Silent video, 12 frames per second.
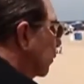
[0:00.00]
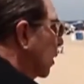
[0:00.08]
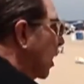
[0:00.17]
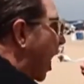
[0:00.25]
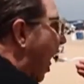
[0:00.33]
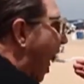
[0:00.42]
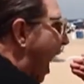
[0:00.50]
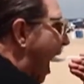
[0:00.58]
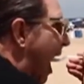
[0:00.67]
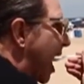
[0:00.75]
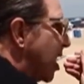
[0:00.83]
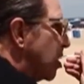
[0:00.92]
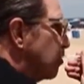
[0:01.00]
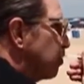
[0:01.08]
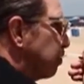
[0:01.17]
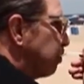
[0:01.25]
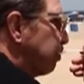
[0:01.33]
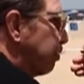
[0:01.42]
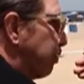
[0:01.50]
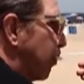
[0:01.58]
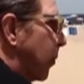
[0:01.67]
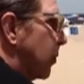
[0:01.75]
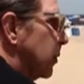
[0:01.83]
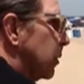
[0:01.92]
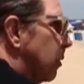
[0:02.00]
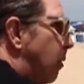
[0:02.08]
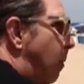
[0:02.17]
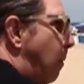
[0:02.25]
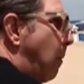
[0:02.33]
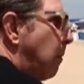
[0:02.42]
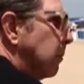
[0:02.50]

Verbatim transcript: failure rates were high for artificial